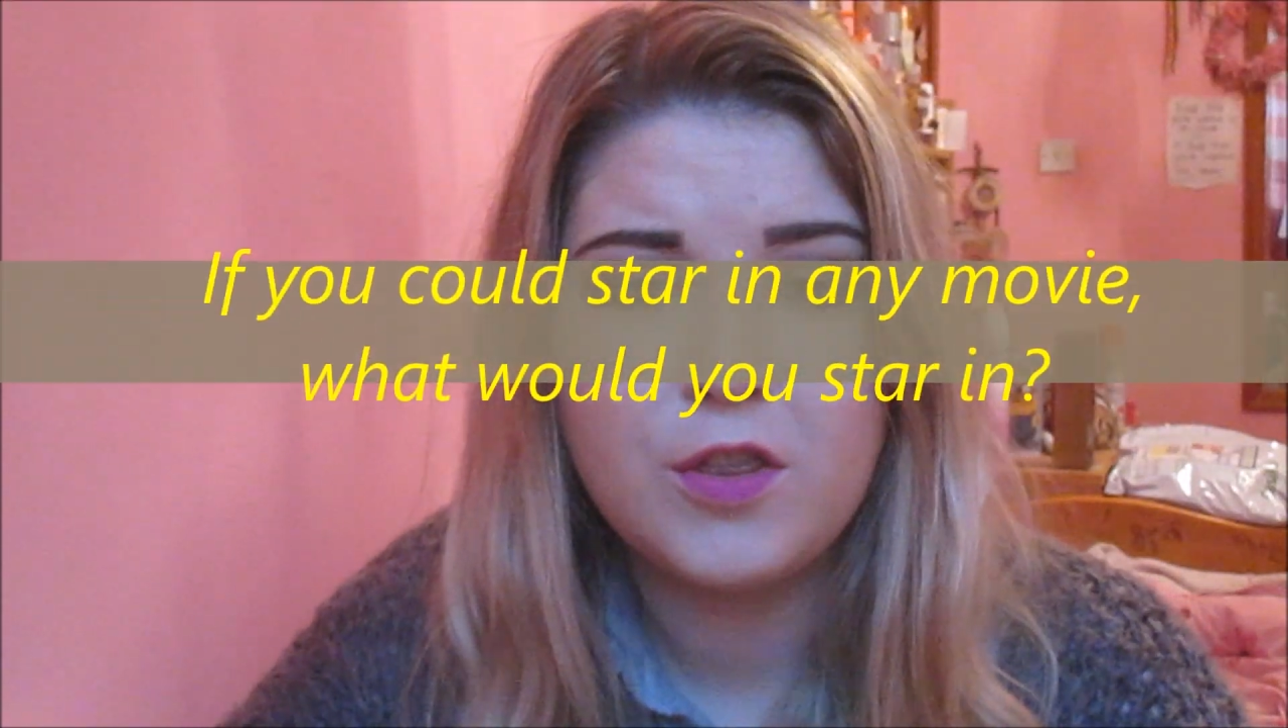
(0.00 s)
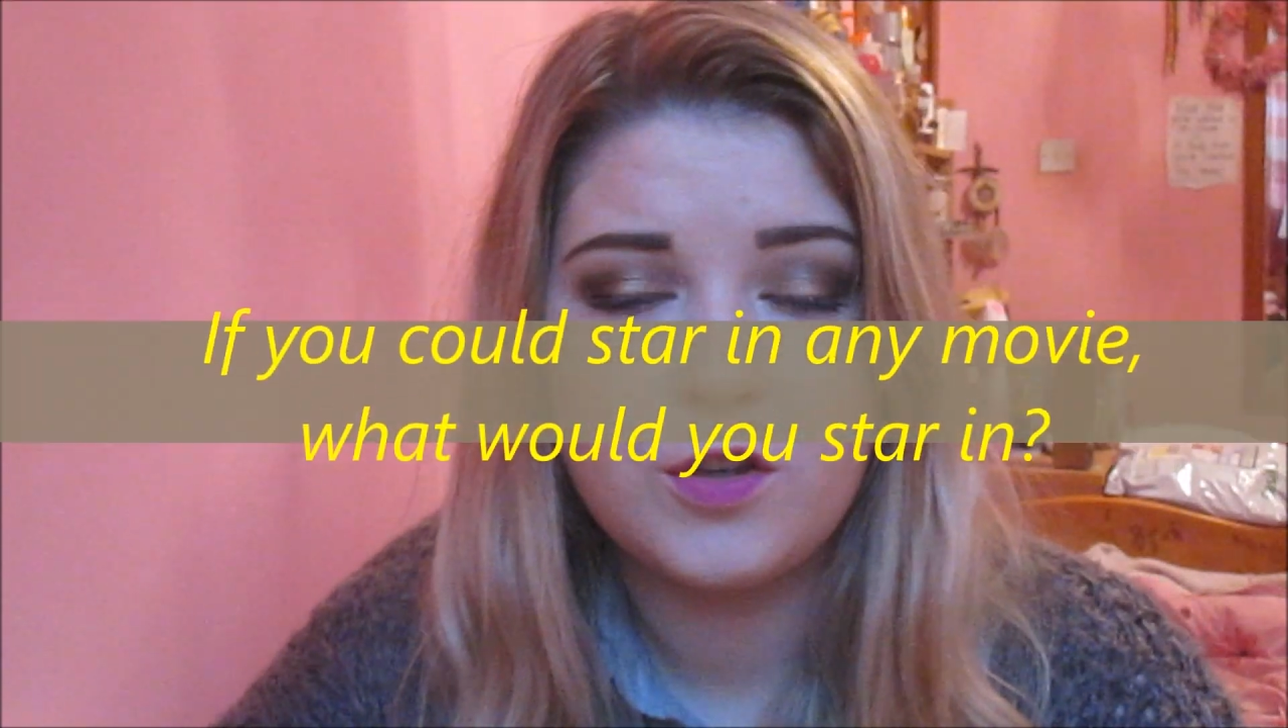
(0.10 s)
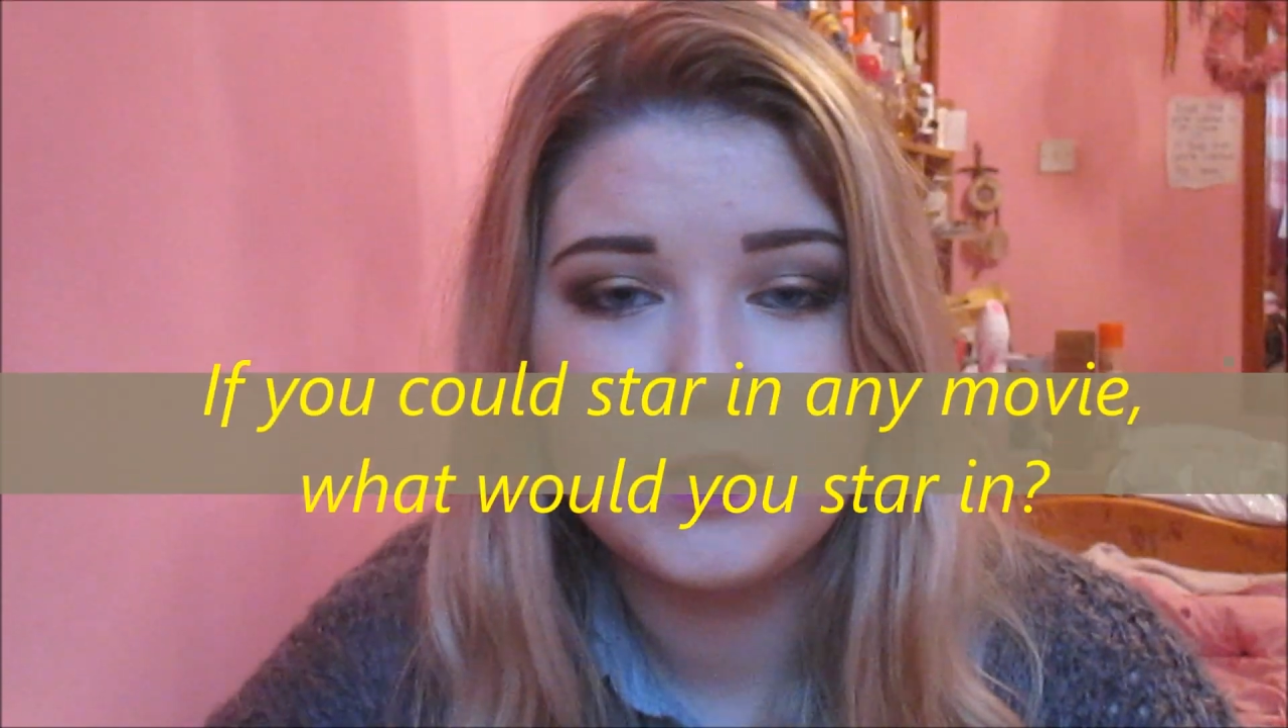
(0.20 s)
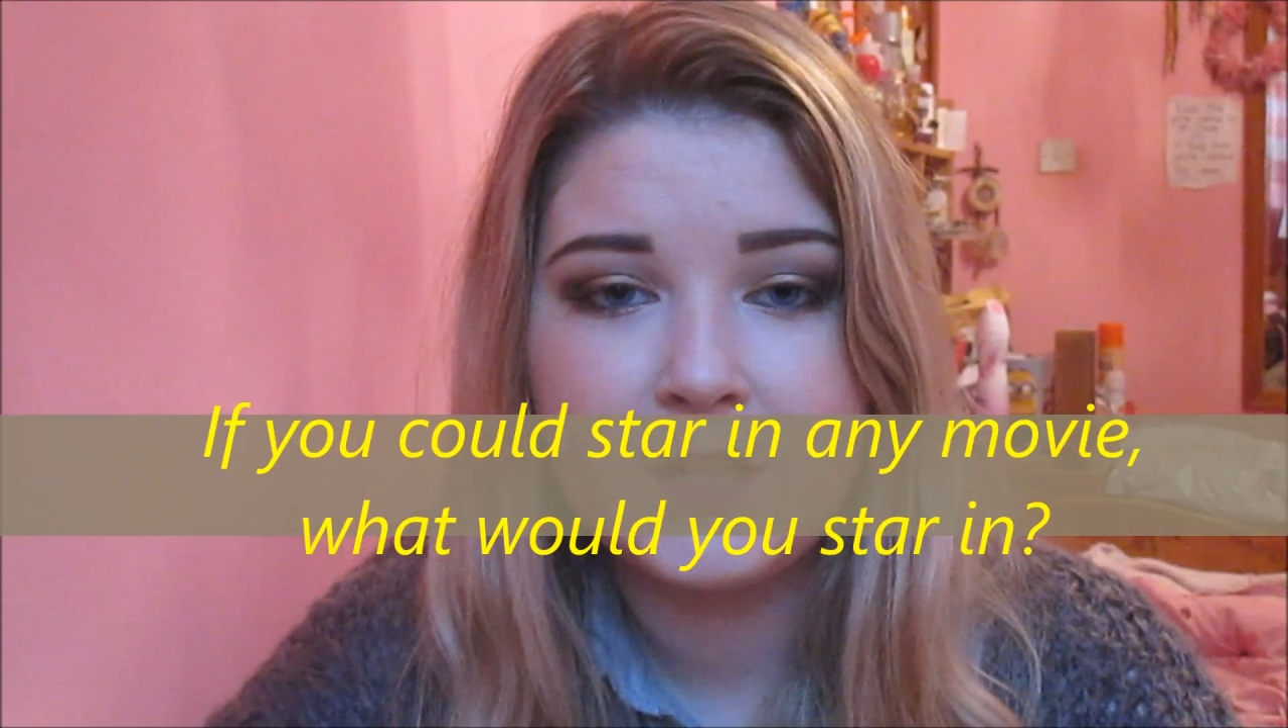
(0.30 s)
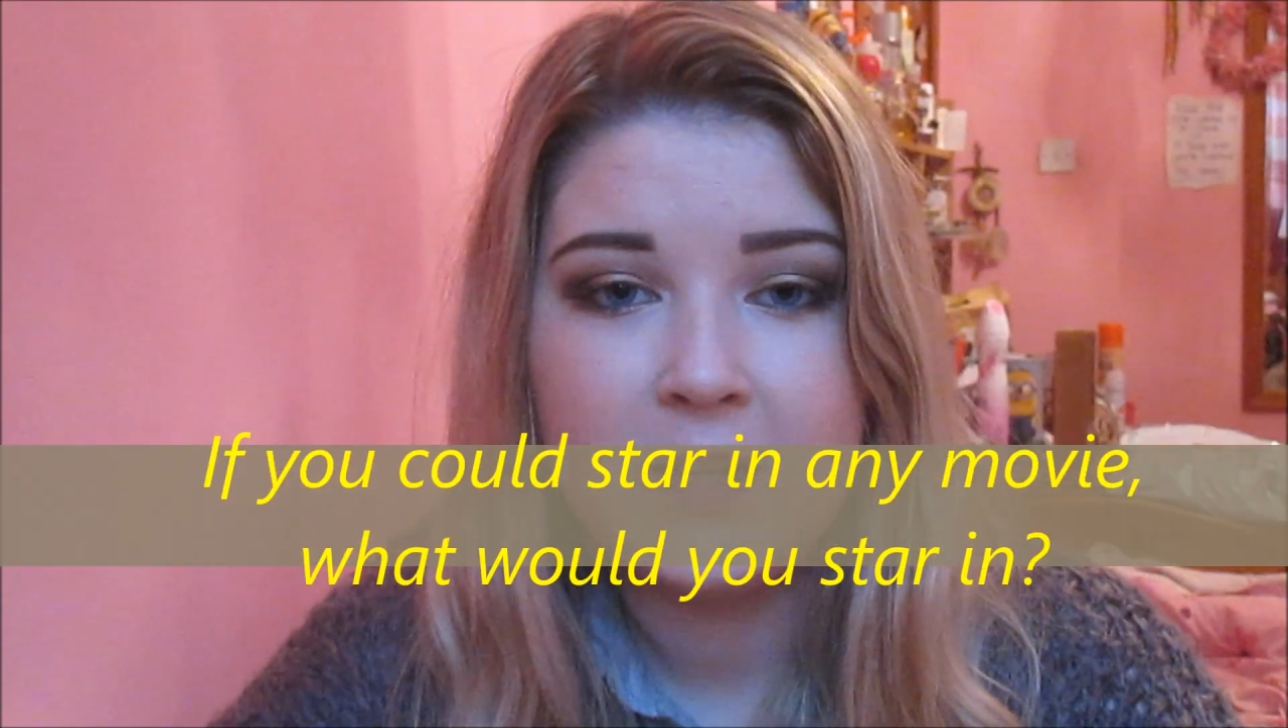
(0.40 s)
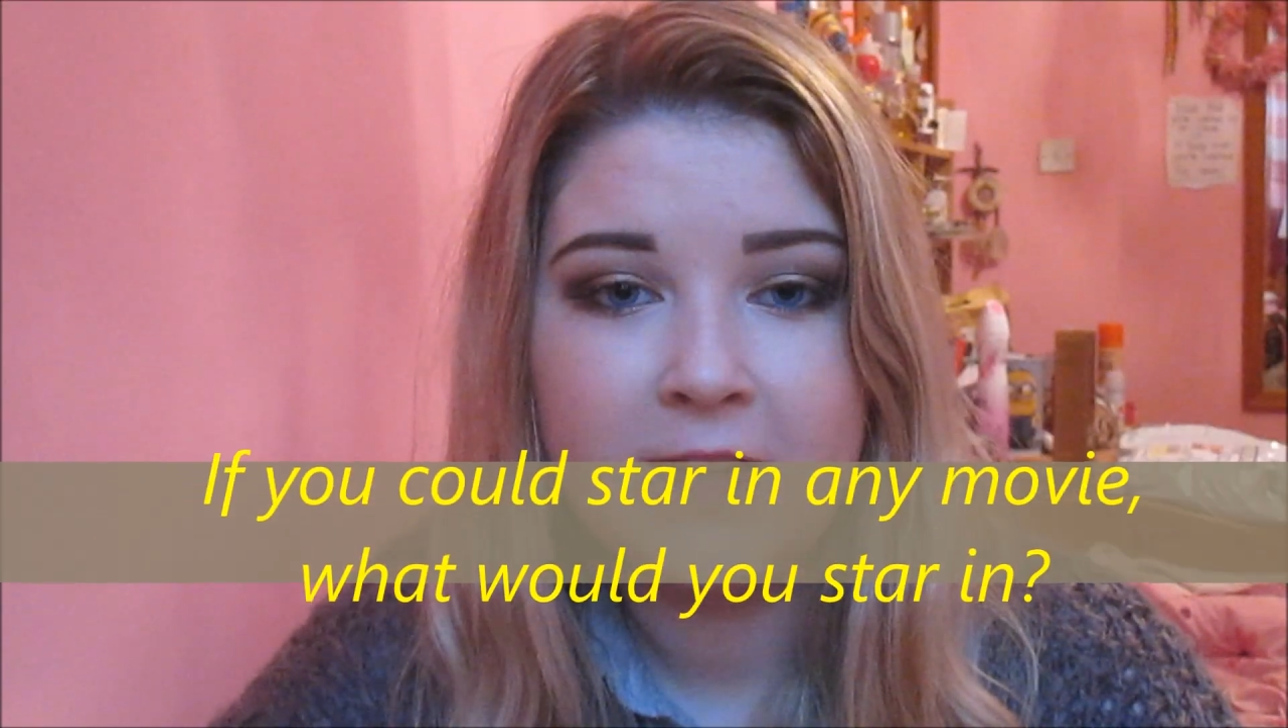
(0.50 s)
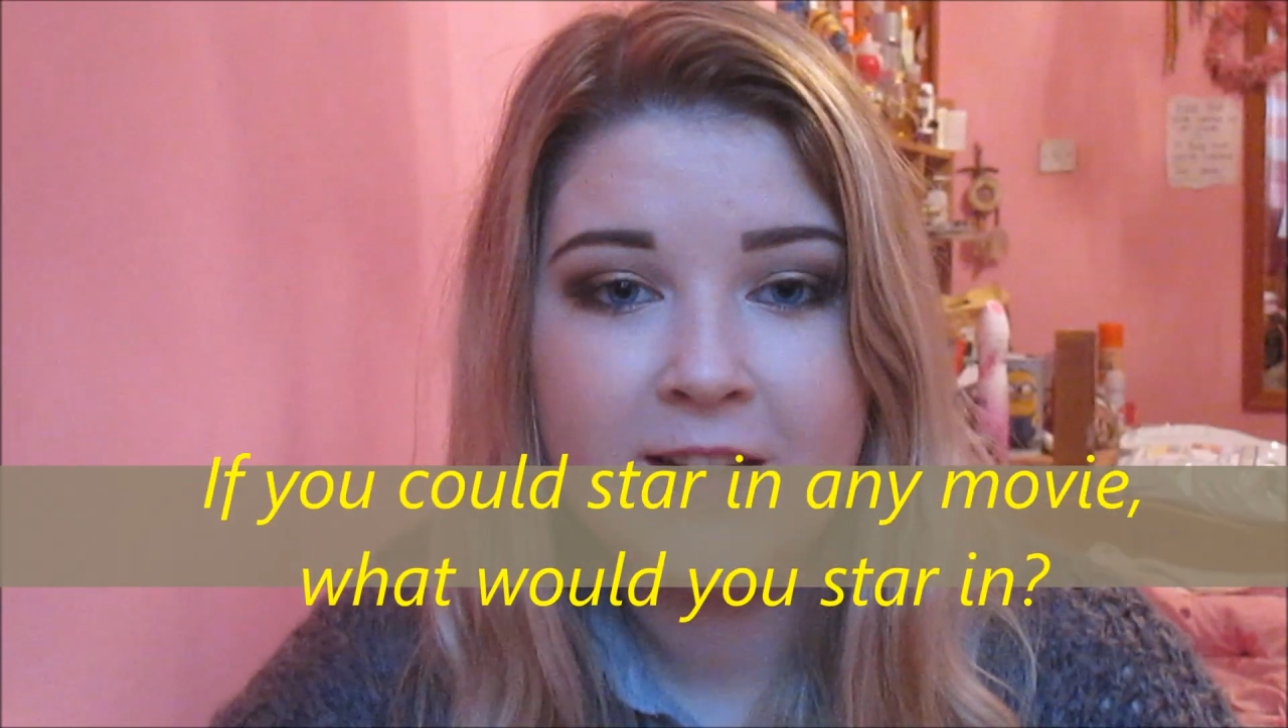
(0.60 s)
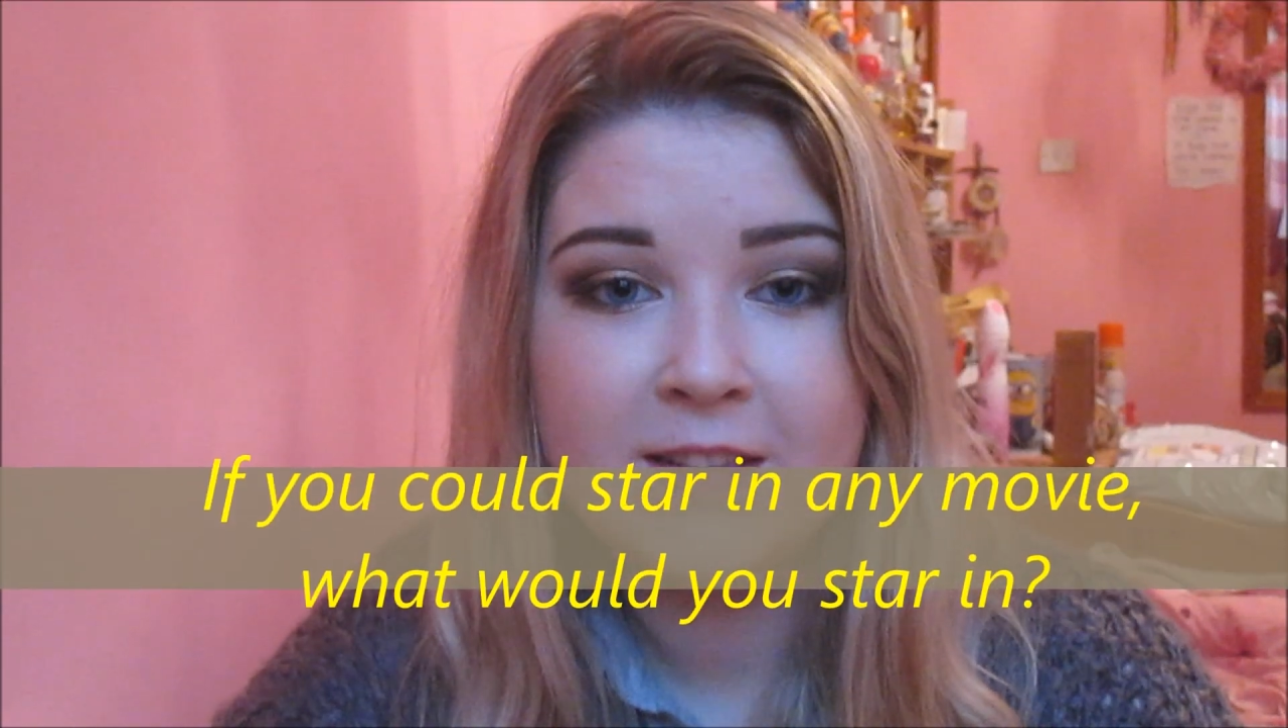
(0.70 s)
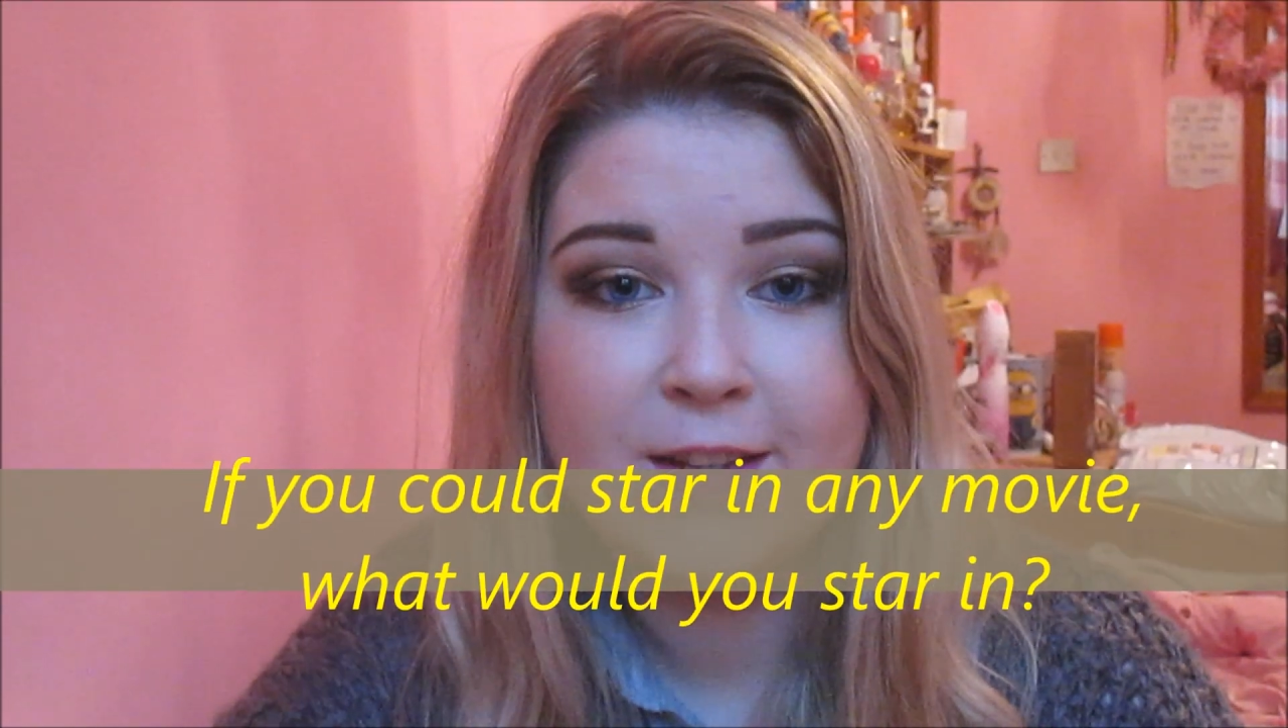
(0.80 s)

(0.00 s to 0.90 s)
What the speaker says: 13 is,